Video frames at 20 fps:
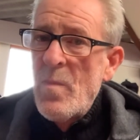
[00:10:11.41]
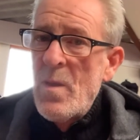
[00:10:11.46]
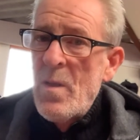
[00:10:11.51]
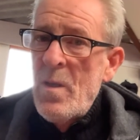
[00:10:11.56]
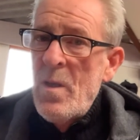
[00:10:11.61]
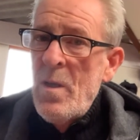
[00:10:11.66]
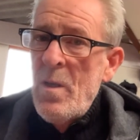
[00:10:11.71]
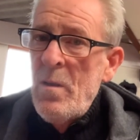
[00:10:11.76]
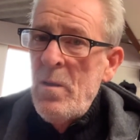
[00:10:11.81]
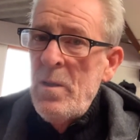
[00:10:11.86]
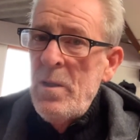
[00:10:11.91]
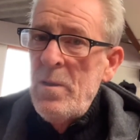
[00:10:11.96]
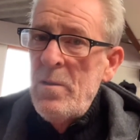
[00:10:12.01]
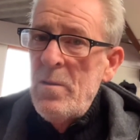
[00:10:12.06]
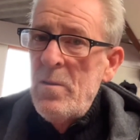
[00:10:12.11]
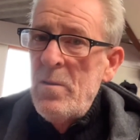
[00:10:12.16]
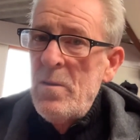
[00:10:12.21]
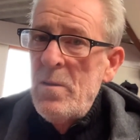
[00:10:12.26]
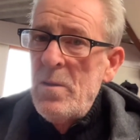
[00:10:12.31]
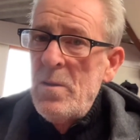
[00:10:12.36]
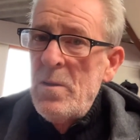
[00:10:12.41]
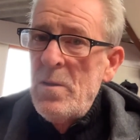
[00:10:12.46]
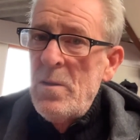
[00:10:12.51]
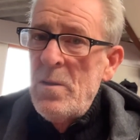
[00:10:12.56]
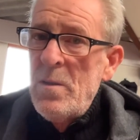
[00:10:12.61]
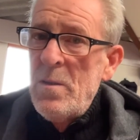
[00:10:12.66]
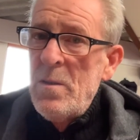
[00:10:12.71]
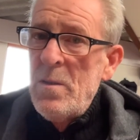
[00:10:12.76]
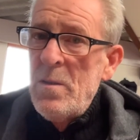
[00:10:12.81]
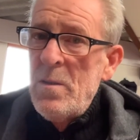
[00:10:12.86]
Gilded.
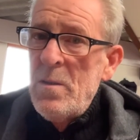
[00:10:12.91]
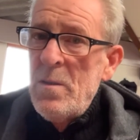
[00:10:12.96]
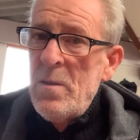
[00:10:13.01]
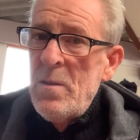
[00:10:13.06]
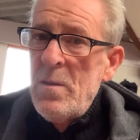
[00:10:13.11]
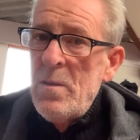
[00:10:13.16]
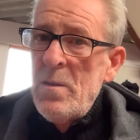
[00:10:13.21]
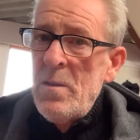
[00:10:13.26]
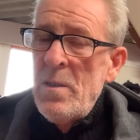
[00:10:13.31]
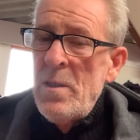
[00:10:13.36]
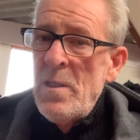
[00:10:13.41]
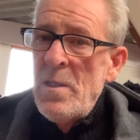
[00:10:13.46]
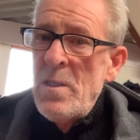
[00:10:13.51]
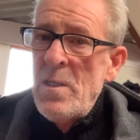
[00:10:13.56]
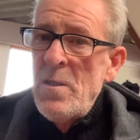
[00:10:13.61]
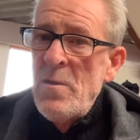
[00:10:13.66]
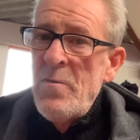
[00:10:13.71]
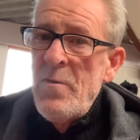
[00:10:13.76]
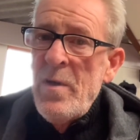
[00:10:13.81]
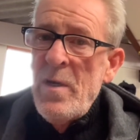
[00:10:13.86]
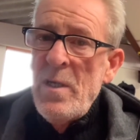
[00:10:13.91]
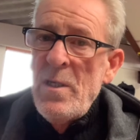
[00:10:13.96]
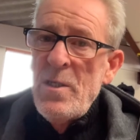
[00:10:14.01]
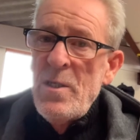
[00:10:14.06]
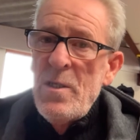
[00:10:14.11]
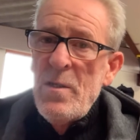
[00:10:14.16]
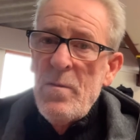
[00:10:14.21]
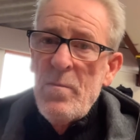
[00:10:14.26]
There it is, finished.